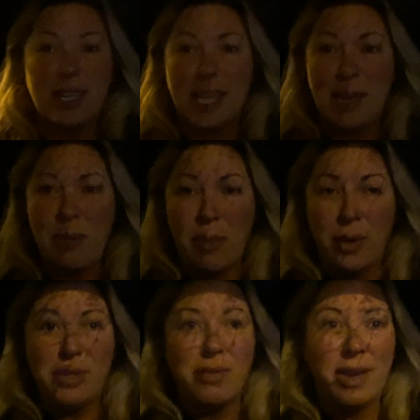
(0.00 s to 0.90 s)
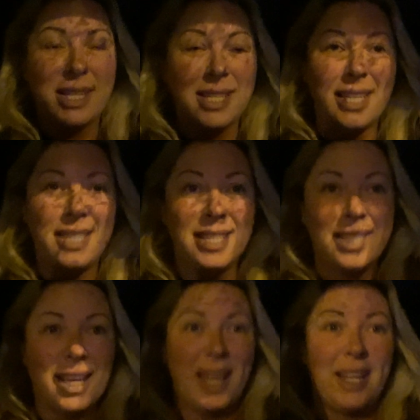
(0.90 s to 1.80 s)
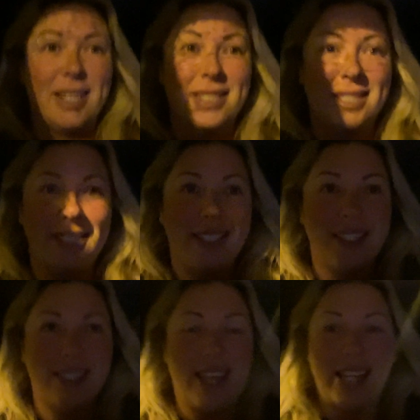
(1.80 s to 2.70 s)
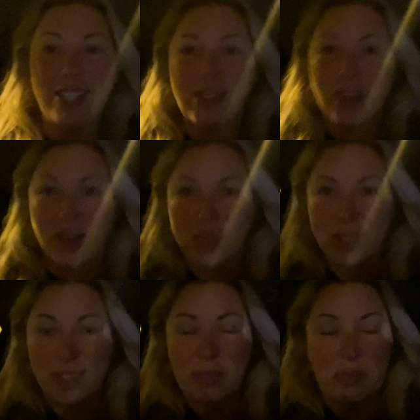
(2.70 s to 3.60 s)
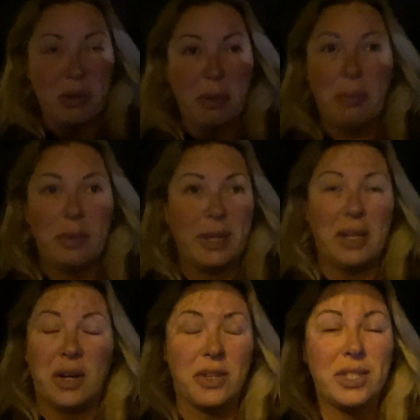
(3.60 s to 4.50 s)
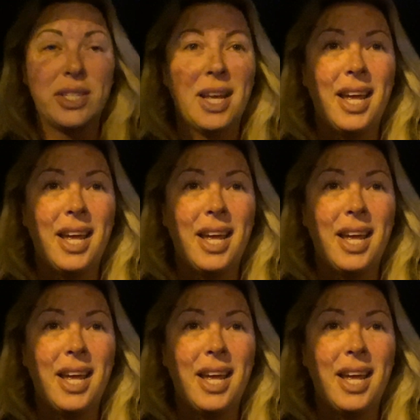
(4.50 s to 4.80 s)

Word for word: to keep me motivated and headstrong probably not.